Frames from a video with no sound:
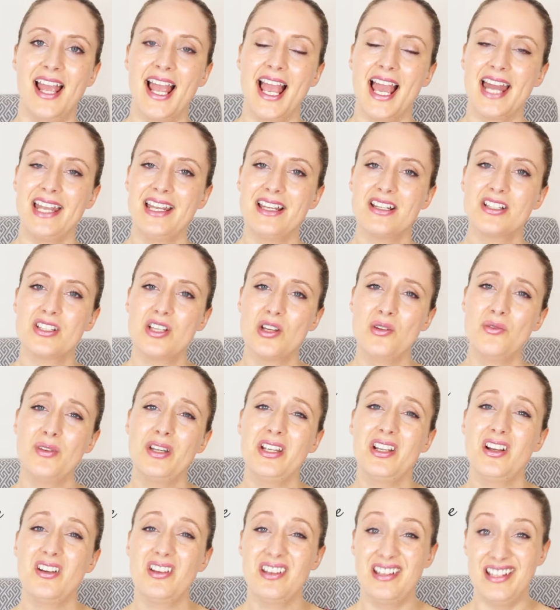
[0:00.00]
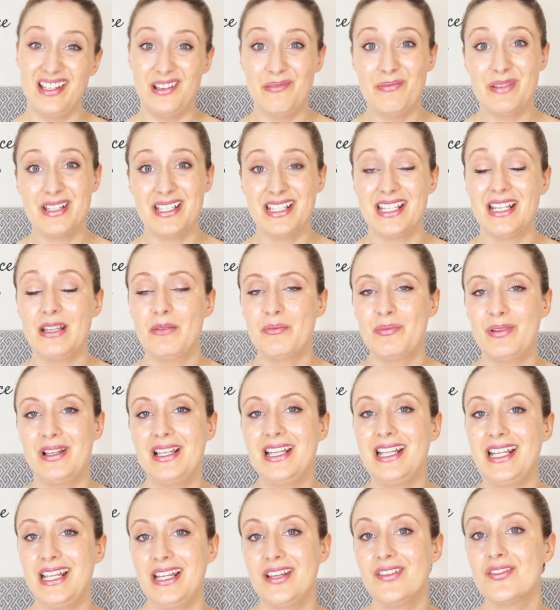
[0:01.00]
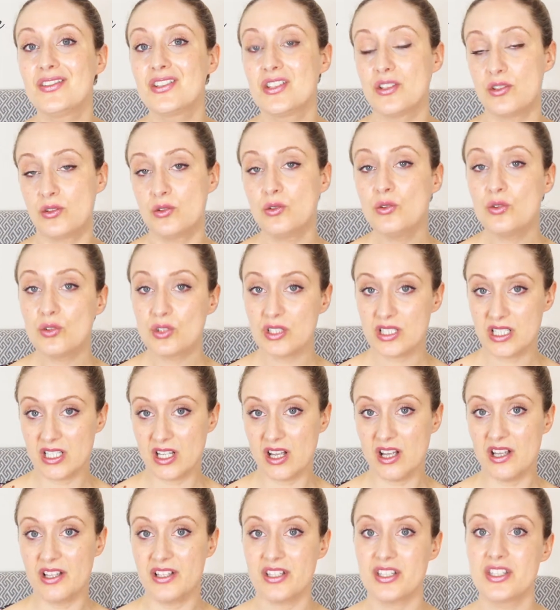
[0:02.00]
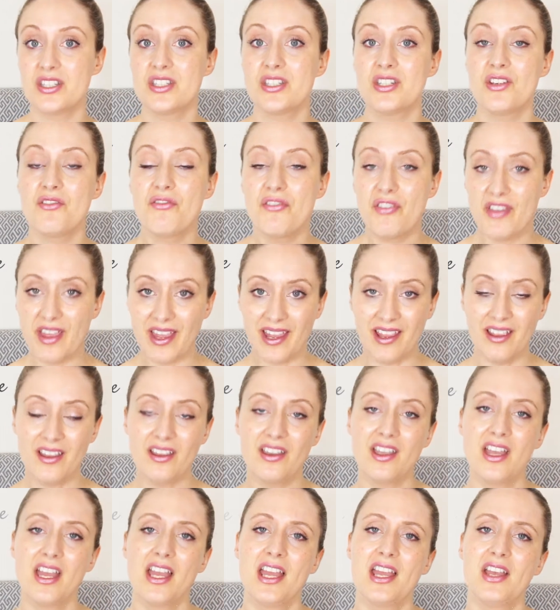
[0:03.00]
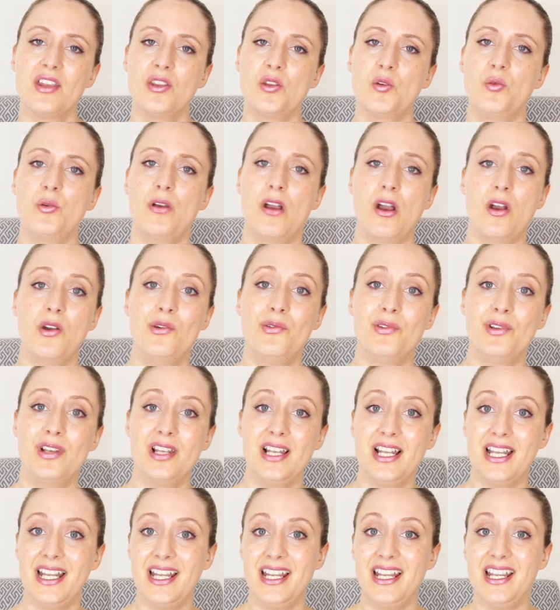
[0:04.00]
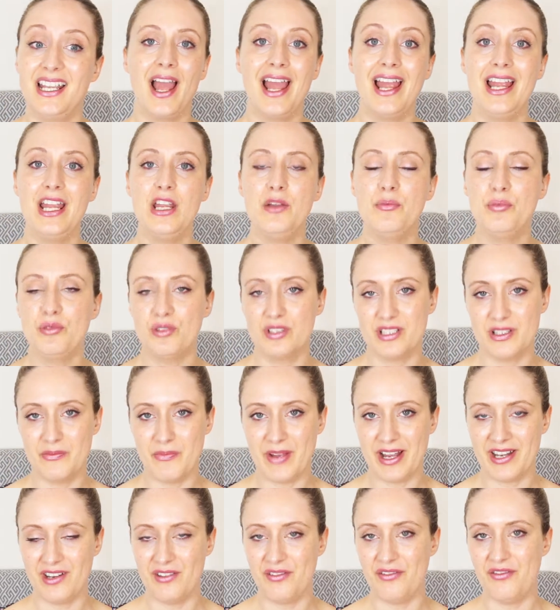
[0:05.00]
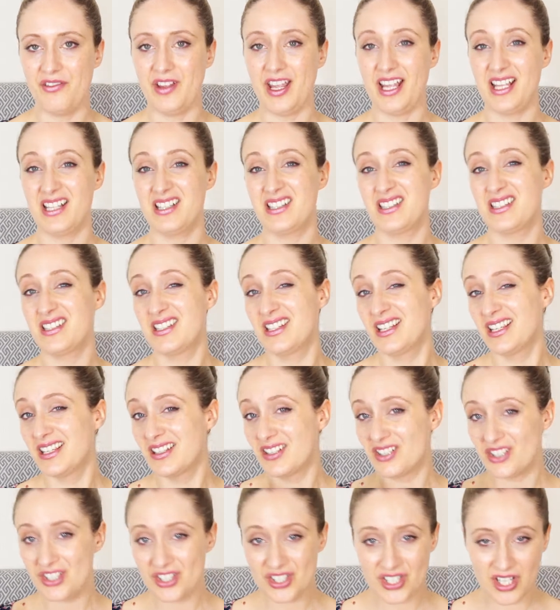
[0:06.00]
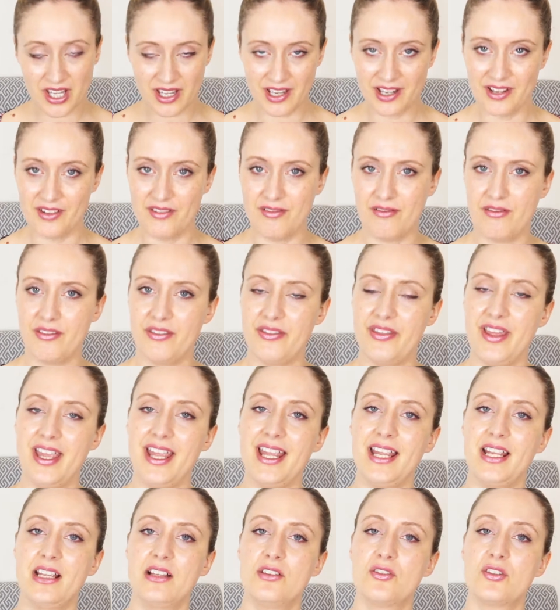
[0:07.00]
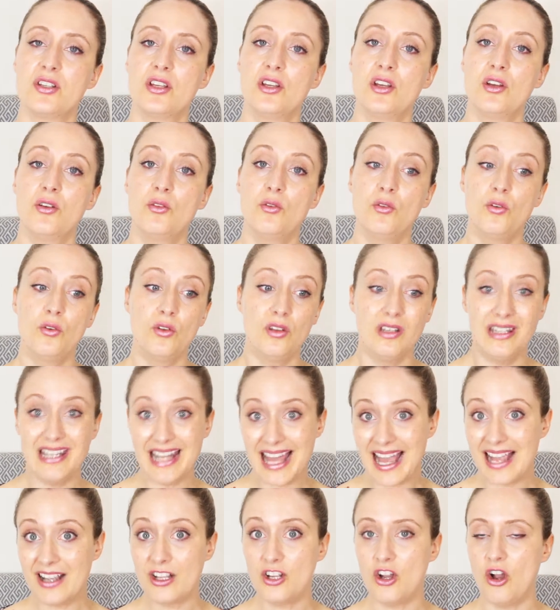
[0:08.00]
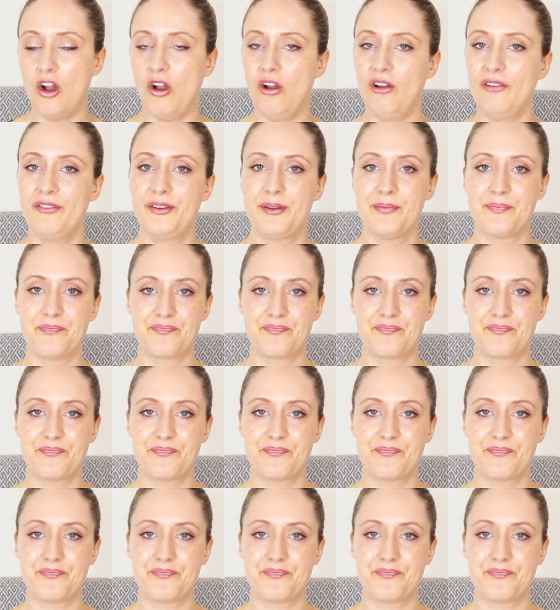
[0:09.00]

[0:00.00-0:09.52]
And it's only our limiting beliefs that cause us to think that we're only able to manifest certain things or lack of.